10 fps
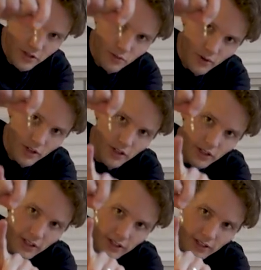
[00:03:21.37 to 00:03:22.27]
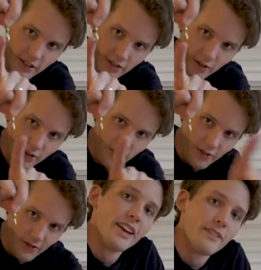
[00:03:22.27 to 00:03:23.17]
should run clearly through.
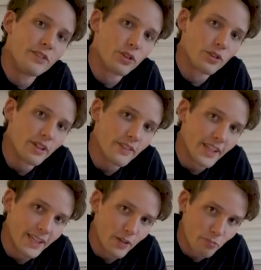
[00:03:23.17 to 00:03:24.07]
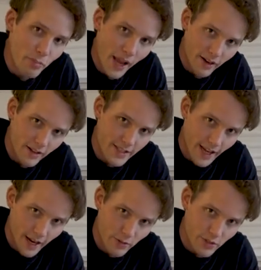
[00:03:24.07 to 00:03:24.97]
If you're living in your parents'
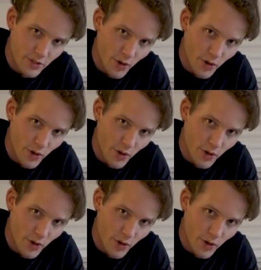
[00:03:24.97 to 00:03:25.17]
house,